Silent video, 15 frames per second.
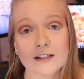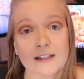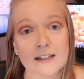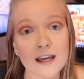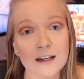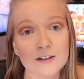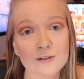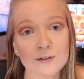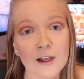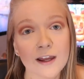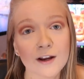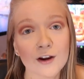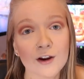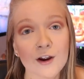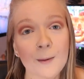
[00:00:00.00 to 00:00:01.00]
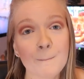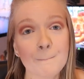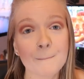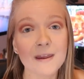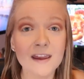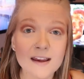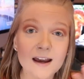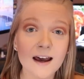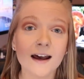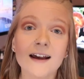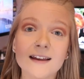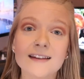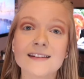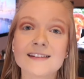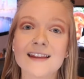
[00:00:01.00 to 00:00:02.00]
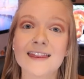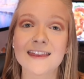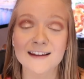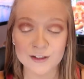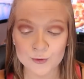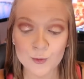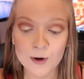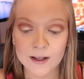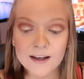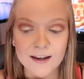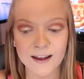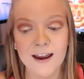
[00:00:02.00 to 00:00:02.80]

D tattoo liner because this one